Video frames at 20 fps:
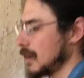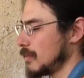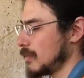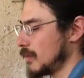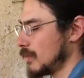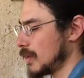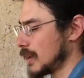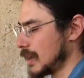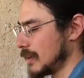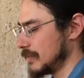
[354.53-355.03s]

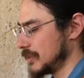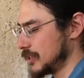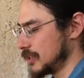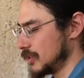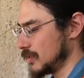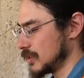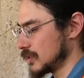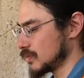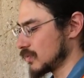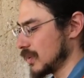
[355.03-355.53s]
But what I would
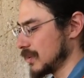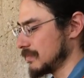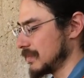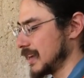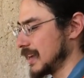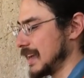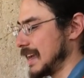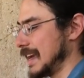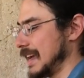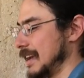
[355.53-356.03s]
do is run
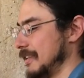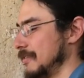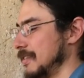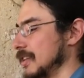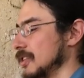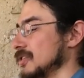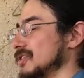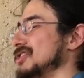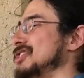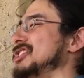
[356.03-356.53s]
my
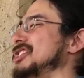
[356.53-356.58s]
fingers